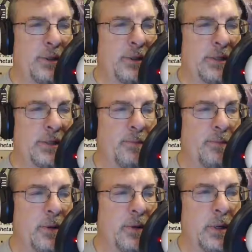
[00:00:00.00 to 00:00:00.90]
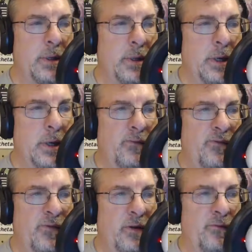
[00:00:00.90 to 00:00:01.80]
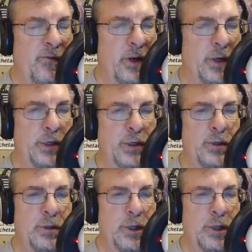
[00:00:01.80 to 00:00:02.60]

Is that something that Finnish